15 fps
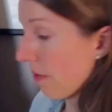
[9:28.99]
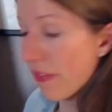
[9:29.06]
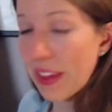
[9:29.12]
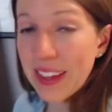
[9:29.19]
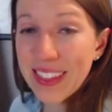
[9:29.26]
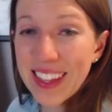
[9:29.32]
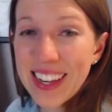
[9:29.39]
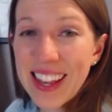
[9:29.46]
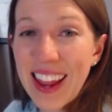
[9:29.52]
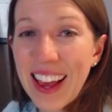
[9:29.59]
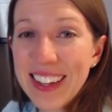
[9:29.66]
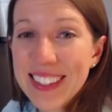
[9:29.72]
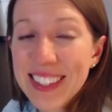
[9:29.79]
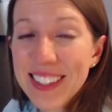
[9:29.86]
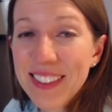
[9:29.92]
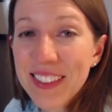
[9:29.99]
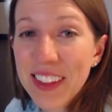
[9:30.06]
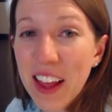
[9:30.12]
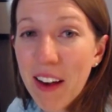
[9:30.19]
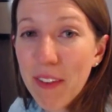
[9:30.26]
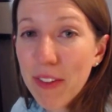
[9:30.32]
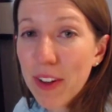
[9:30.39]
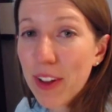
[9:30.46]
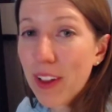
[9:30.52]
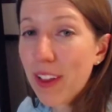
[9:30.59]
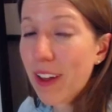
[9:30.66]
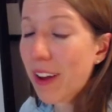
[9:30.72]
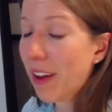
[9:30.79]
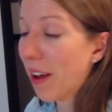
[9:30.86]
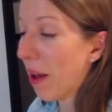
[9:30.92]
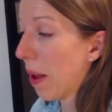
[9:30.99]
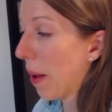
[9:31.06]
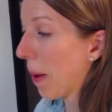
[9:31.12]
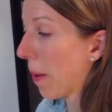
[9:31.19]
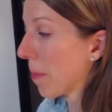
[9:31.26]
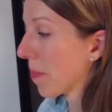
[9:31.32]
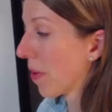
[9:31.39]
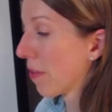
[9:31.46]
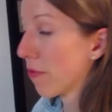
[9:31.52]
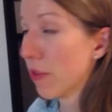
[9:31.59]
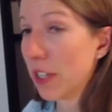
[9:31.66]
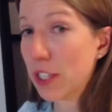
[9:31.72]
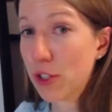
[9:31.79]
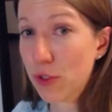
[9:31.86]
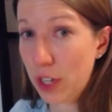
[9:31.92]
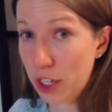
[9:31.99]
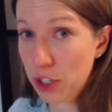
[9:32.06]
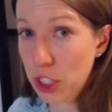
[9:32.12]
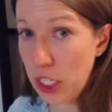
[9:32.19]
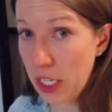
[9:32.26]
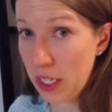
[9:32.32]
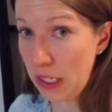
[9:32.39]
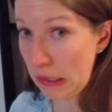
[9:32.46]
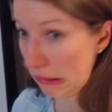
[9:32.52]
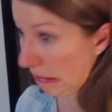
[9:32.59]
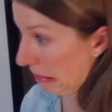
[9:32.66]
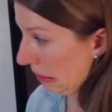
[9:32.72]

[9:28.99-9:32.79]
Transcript: like the next level of restriction,